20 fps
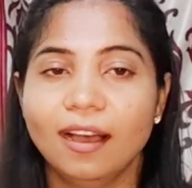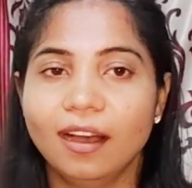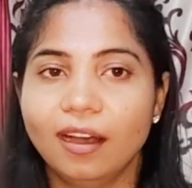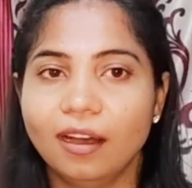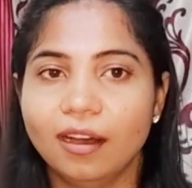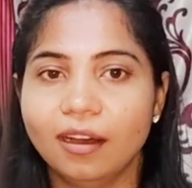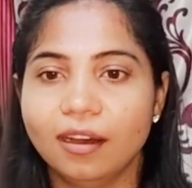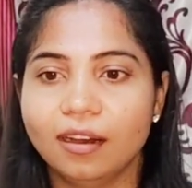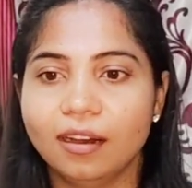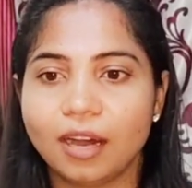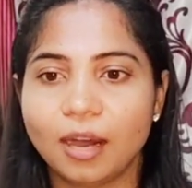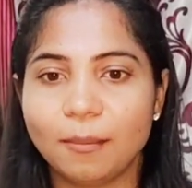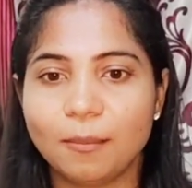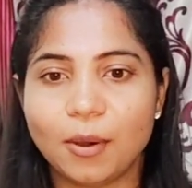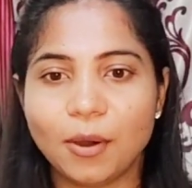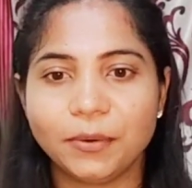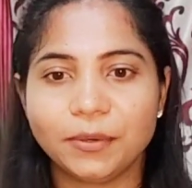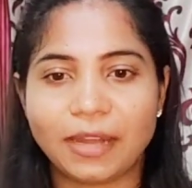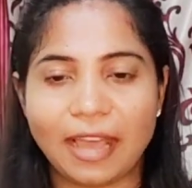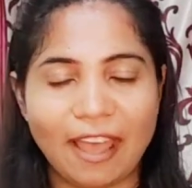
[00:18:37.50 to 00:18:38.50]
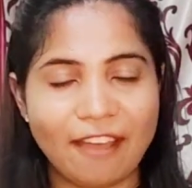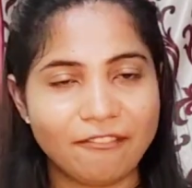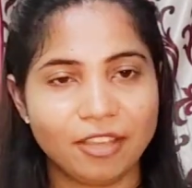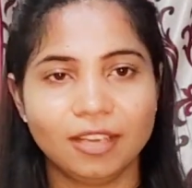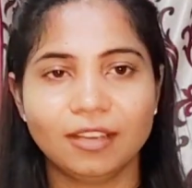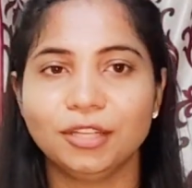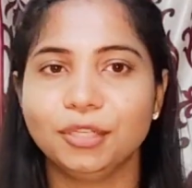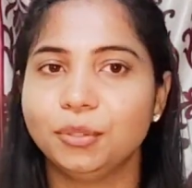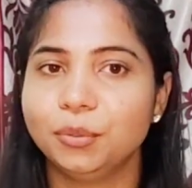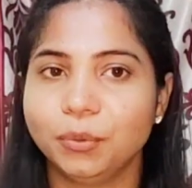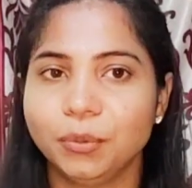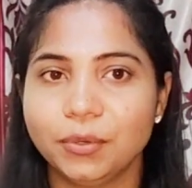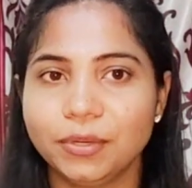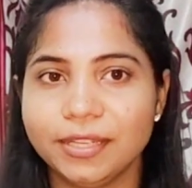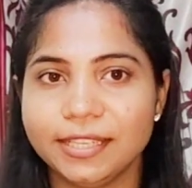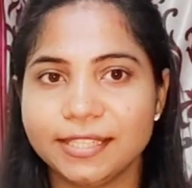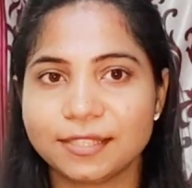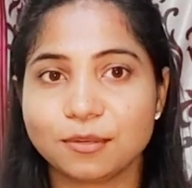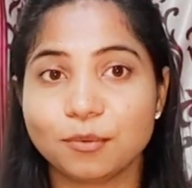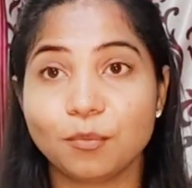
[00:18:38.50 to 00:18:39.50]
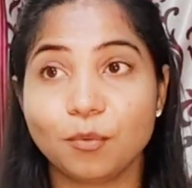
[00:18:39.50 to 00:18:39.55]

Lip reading: about having a to-do list.